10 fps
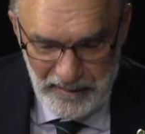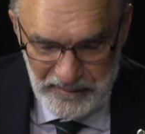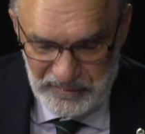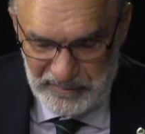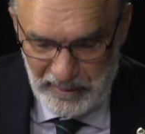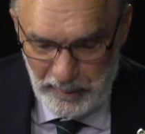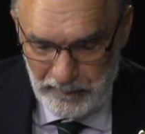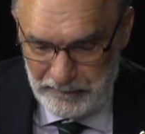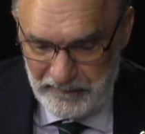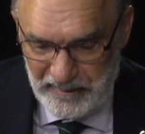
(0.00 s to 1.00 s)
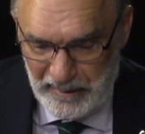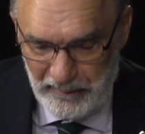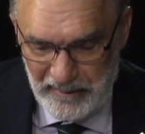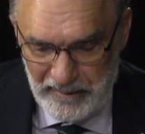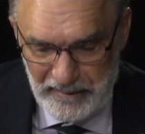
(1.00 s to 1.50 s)
So, you know,
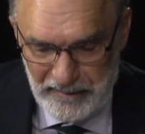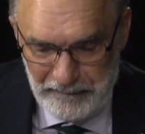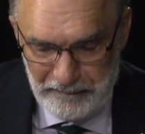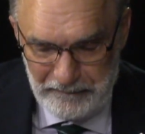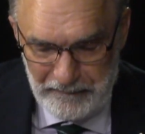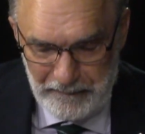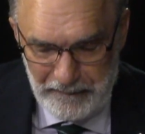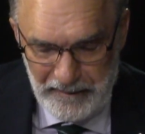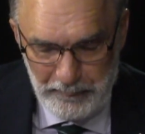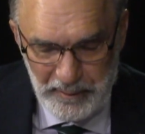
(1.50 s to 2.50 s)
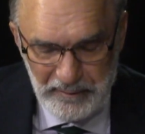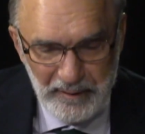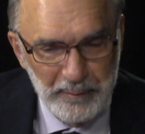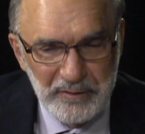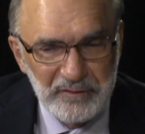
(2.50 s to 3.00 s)
it
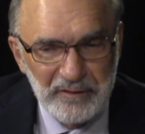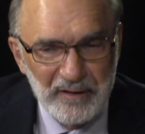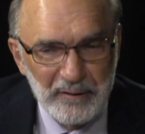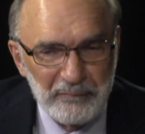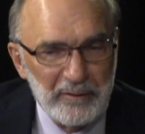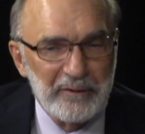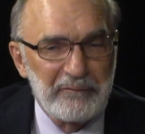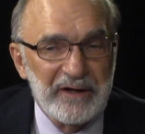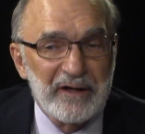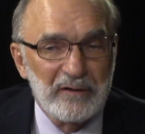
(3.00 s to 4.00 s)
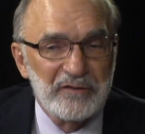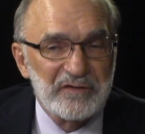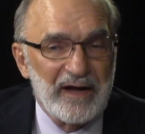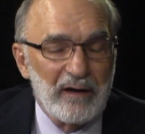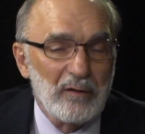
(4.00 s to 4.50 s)
was really ridiculous
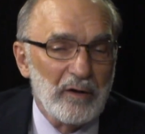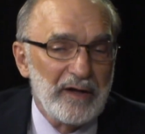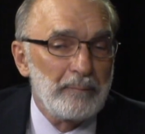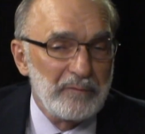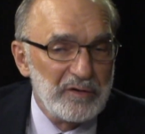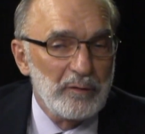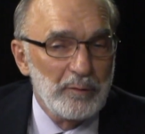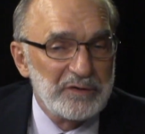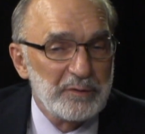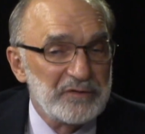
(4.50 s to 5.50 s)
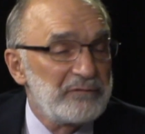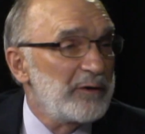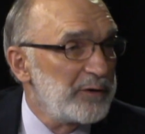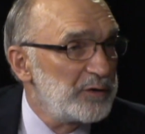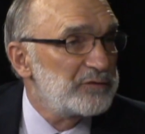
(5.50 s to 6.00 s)
to outlaw hemp too, which was a
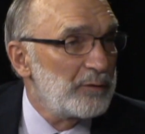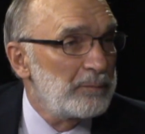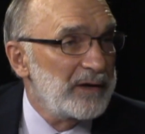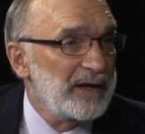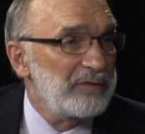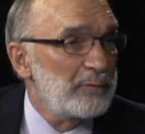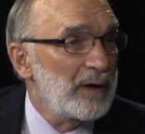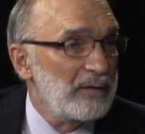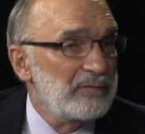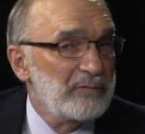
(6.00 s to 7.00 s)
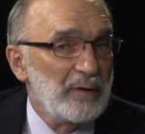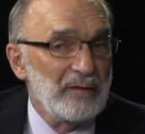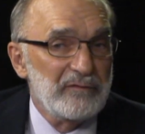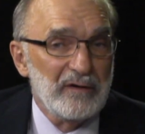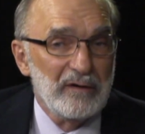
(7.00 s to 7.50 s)
very useful plant throughout
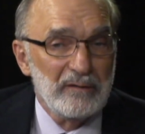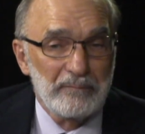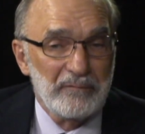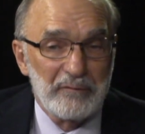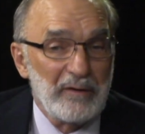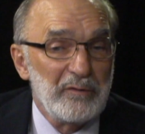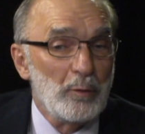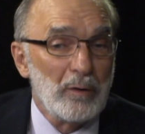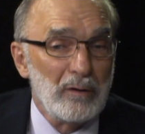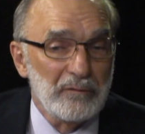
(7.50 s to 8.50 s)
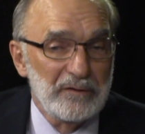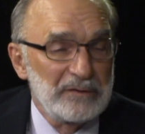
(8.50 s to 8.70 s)
the world.